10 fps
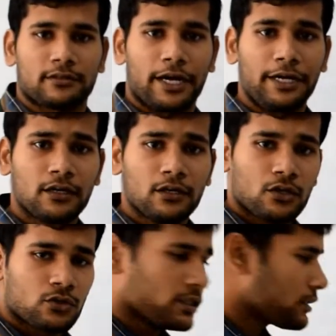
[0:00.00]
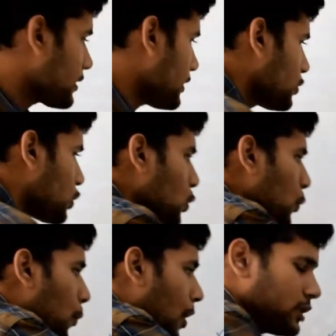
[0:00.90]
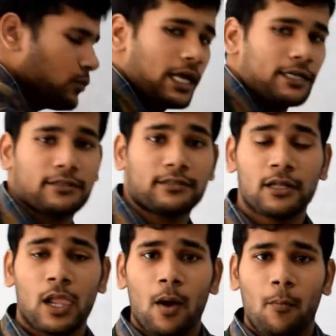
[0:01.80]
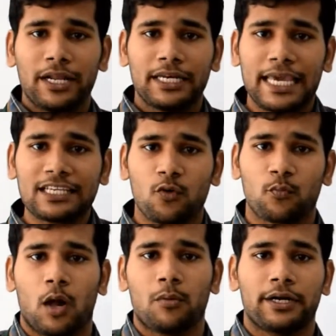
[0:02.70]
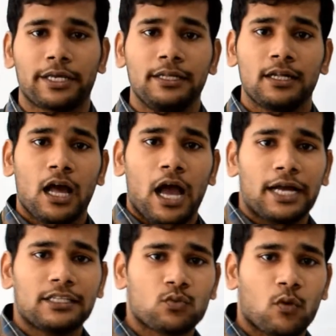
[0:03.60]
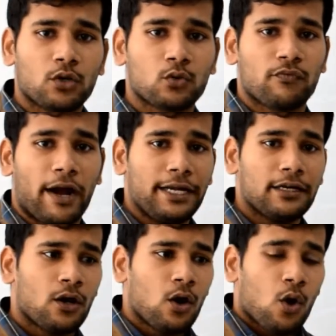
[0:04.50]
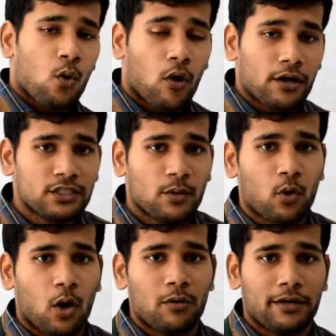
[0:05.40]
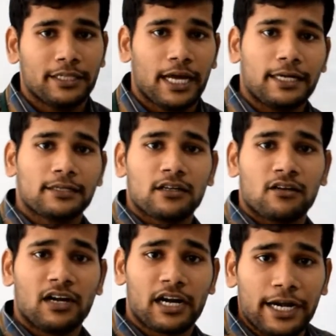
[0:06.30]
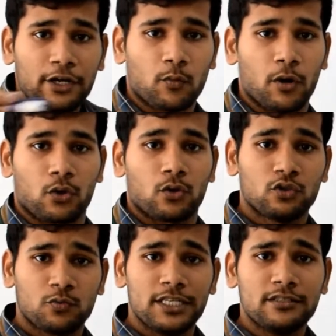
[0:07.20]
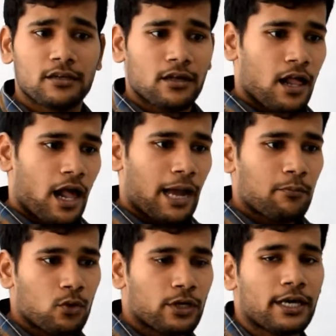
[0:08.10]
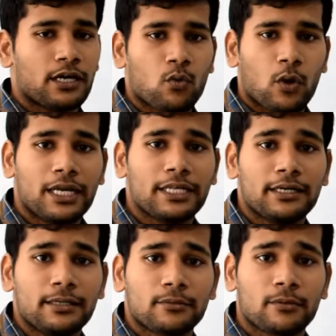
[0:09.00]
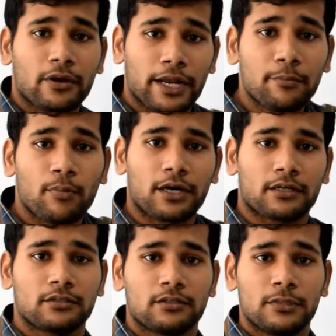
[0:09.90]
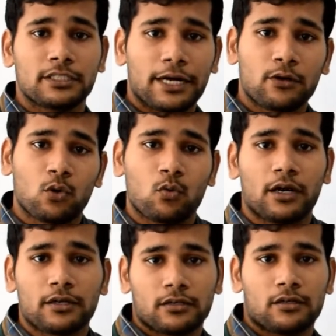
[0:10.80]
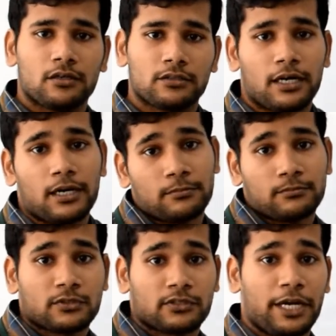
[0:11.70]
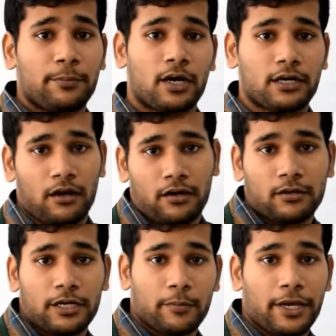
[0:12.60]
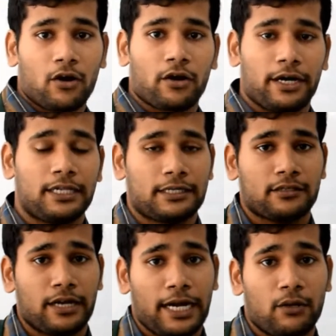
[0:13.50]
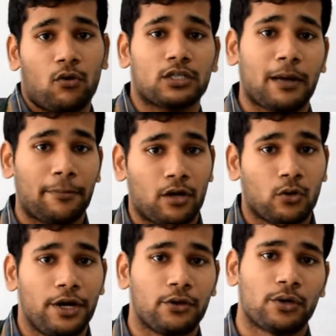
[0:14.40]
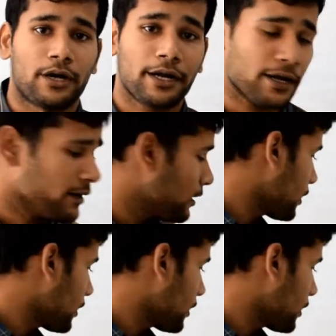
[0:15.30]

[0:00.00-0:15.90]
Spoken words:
right? So these are the two possible answers. But in case of probability, I just want to find what is the probability that will rain tomorrow, which means I'm looking at only the rain part. Means I don't want the sunny part, or it may not rain. That negative concept I'm not going to, right?